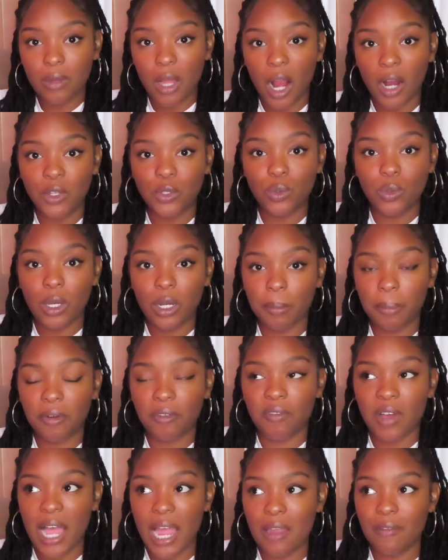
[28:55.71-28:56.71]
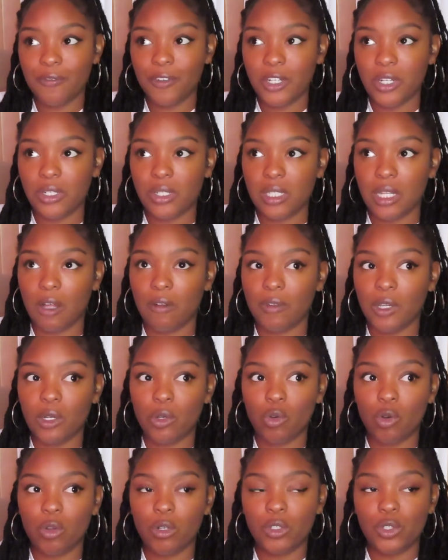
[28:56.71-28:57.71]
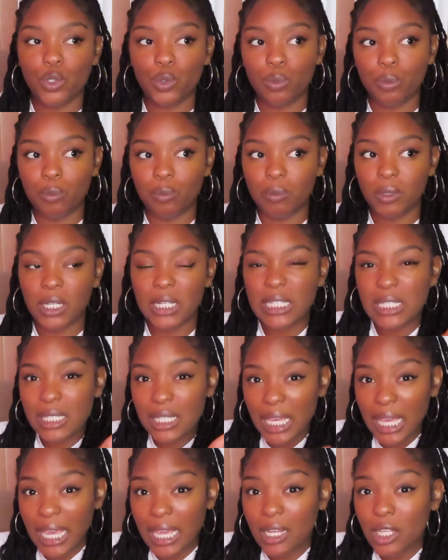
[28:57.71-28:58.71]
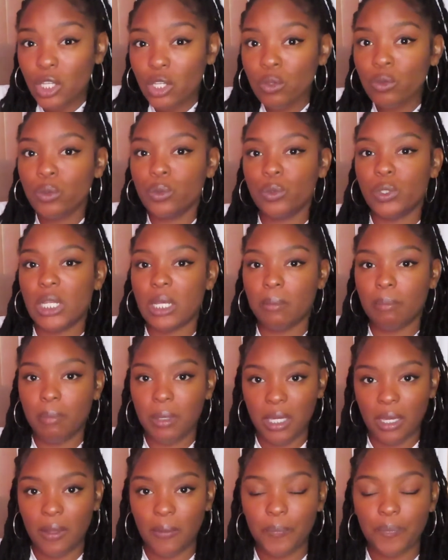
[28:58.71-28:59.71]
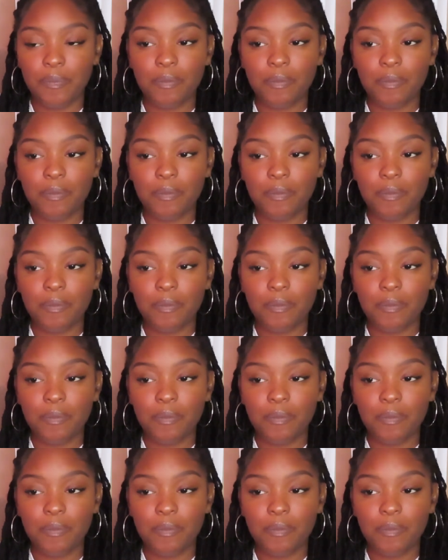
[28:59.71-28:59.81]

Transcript: are you going to provide for yourself in order to continue to be